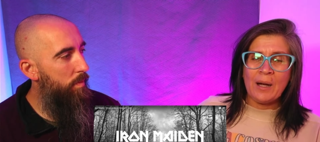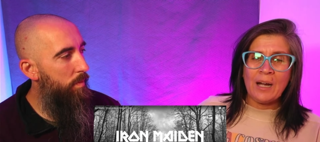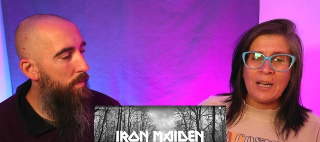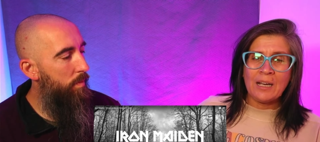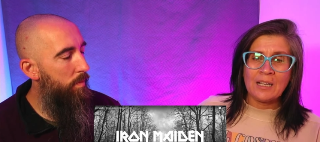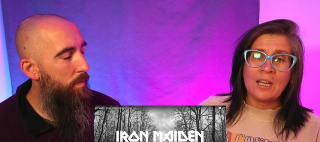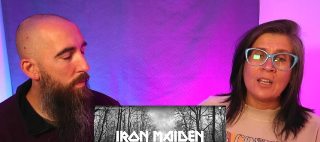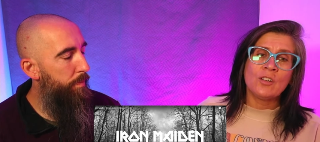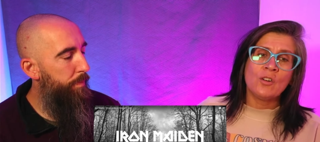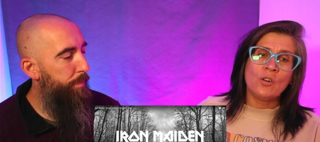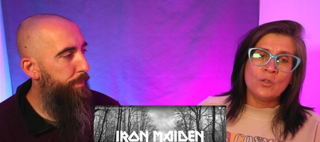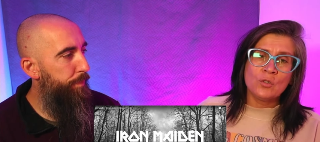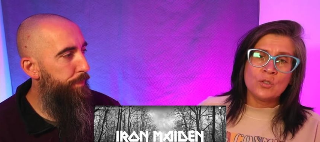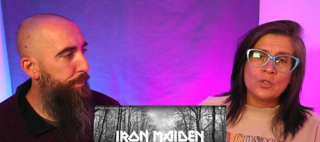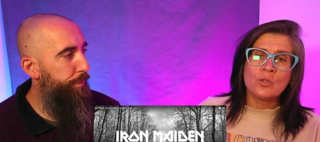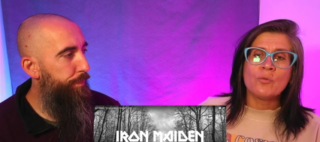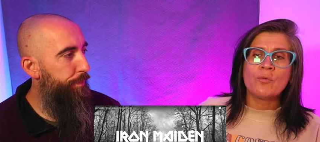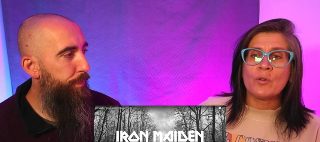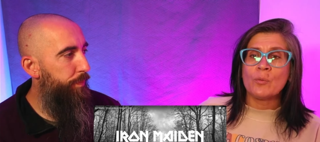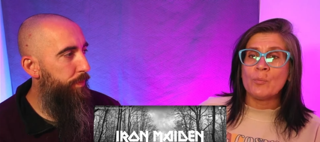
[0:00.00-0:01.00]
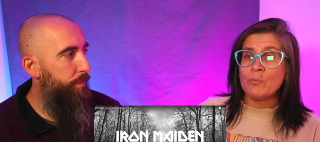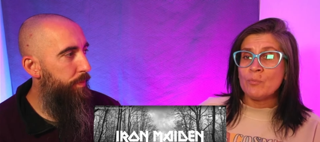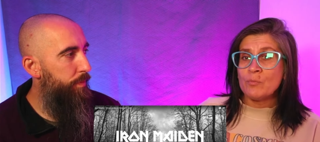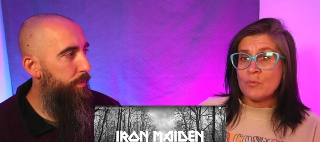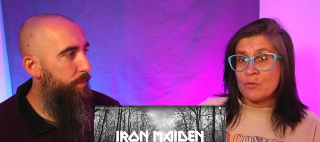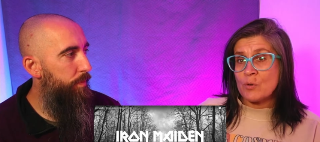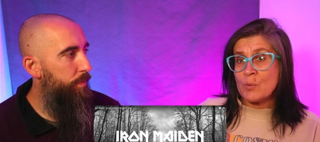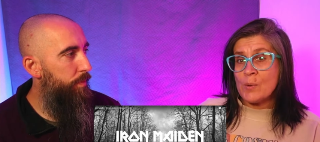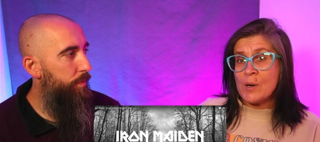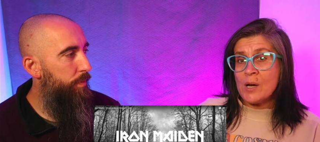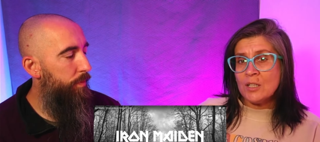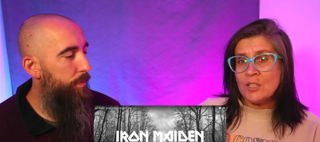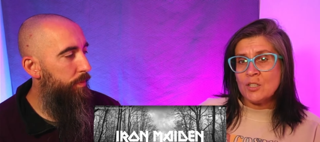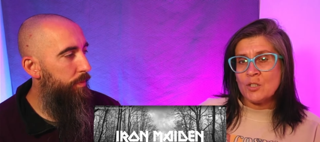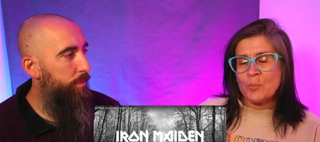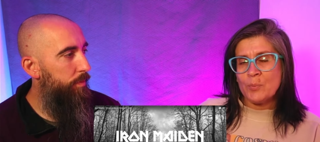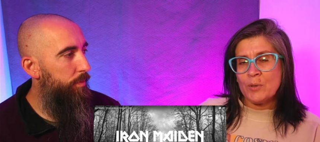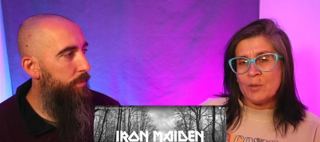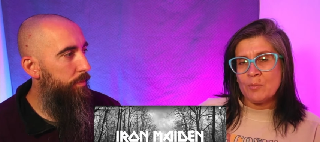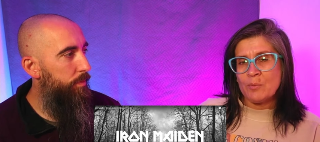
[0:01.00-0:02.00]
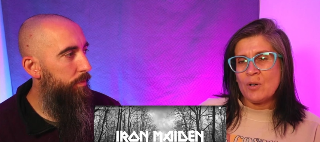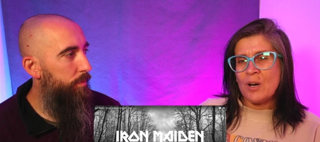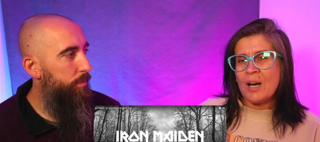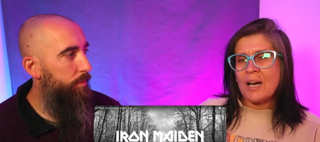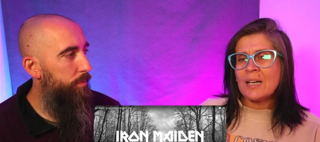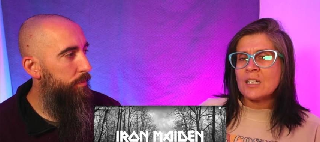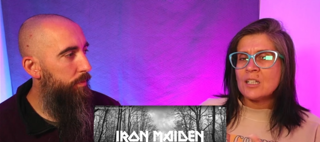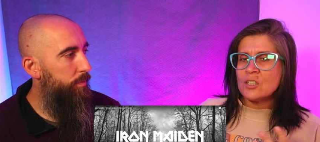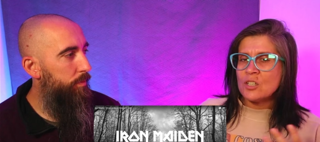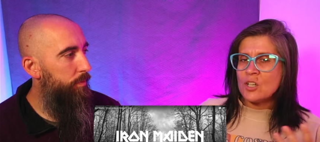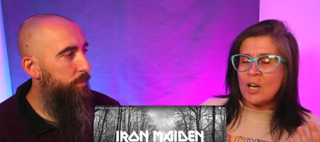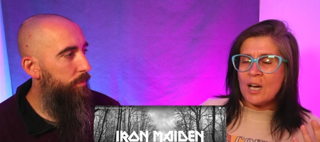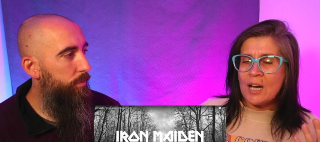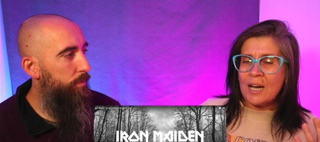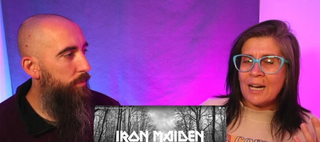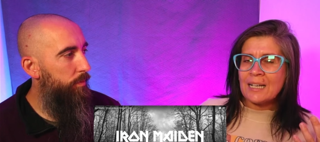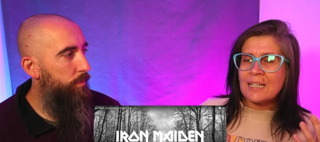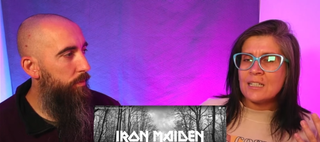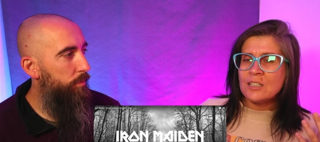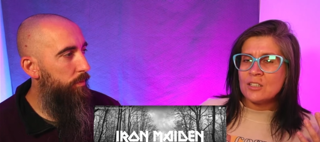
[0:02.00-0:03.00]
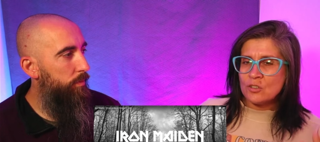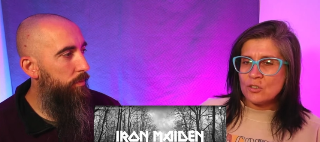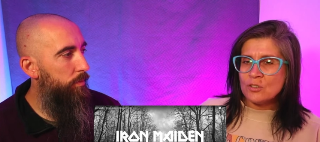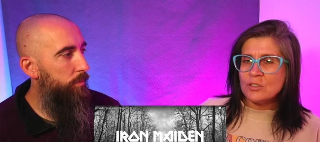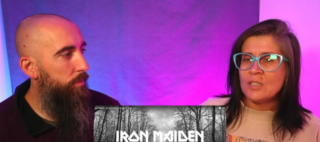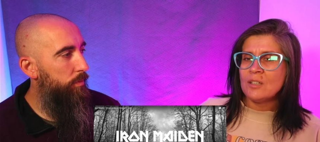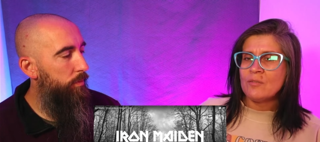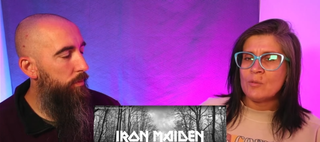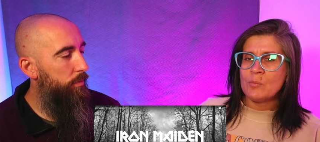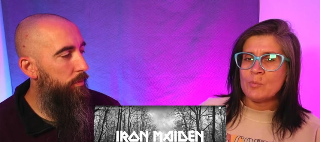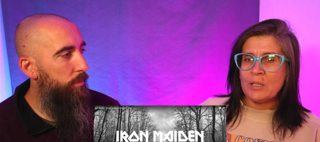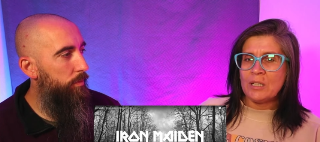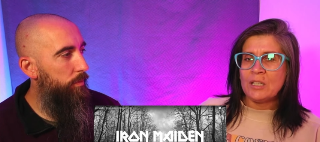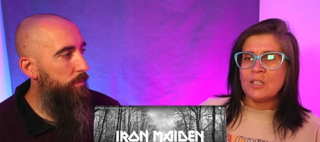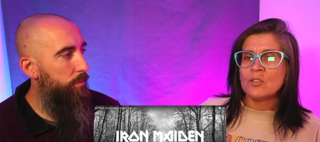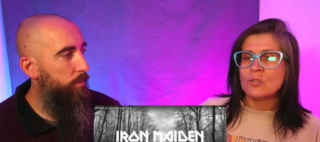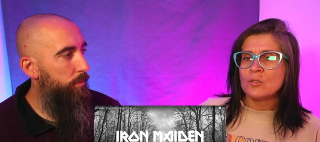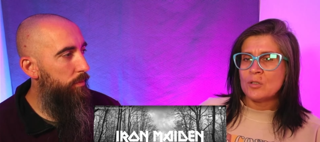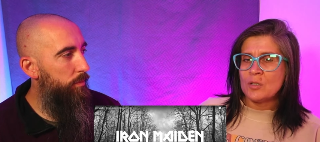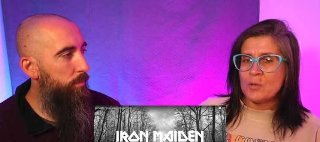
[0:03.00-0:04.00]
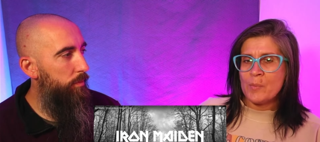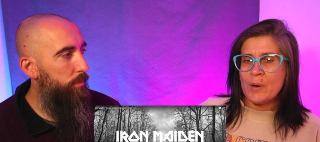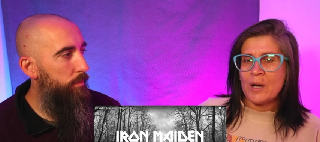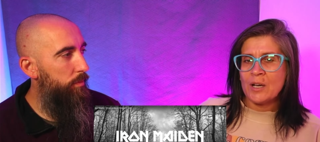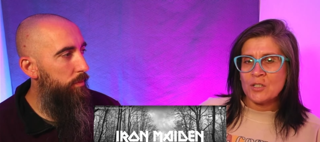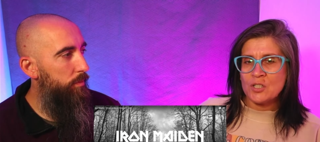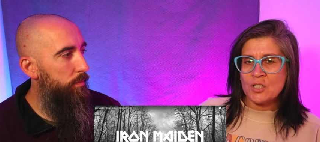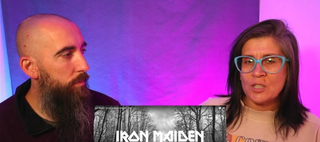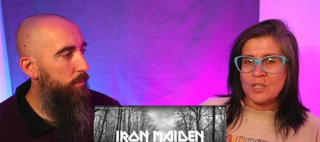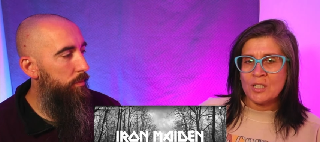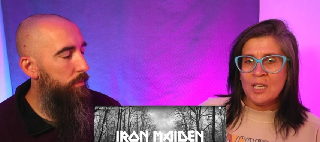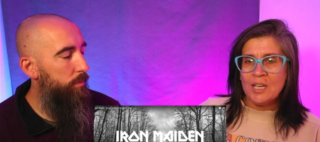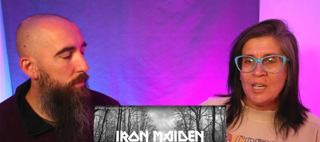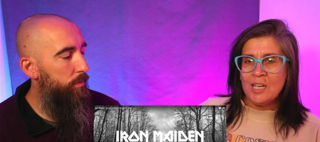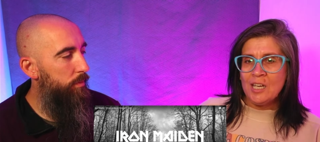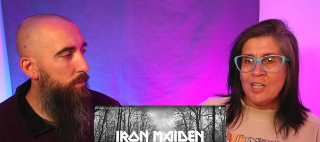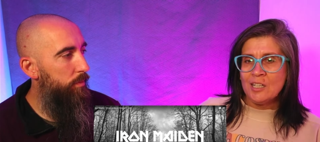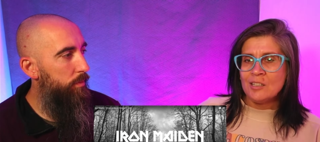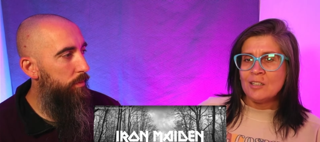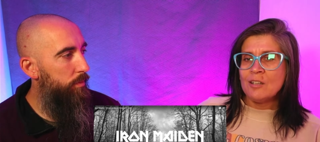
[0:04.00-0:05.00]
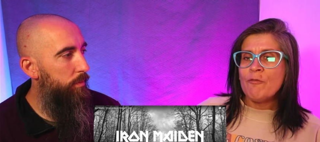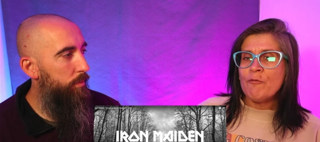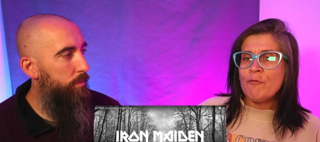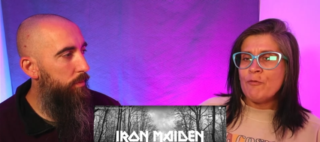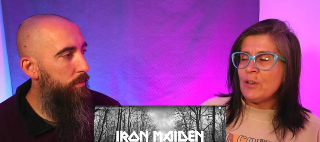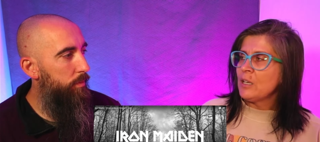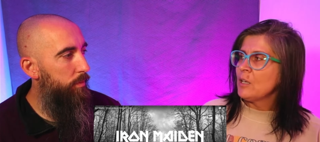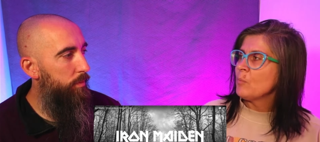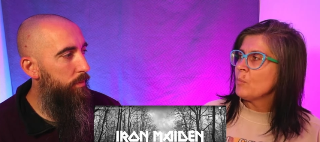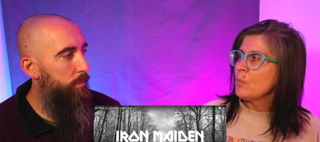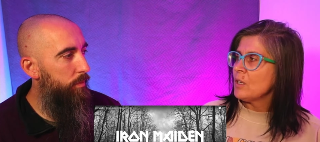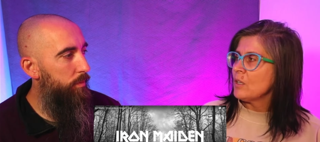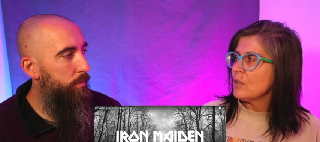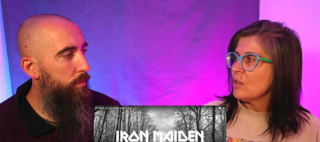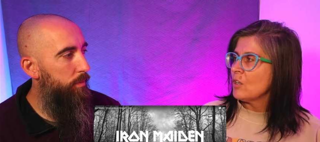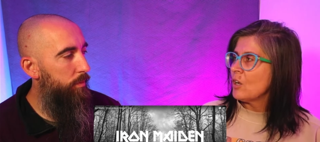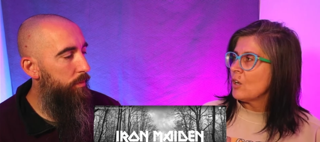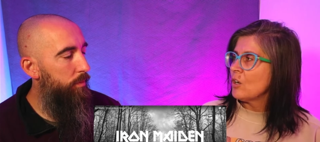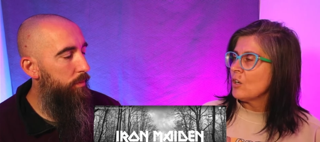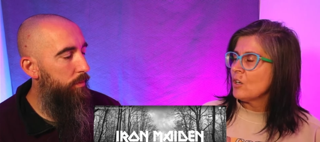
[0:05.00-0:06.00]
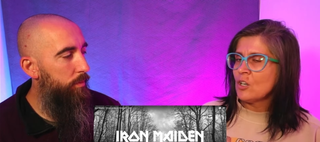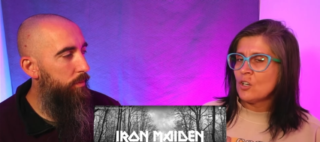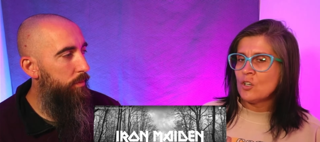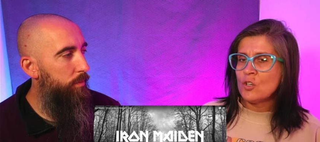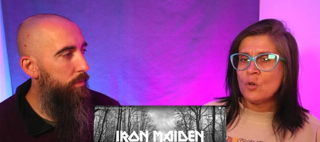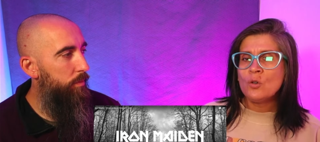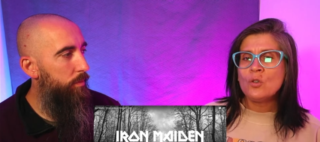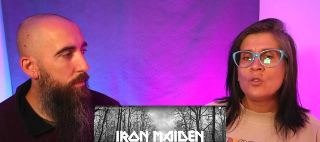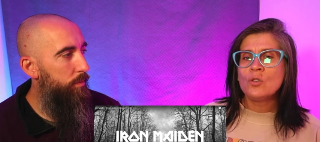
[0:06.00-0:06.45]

Speaker 1: back and also from from other people i can i cannot even begin to imagine the feeling being there mm you know mm.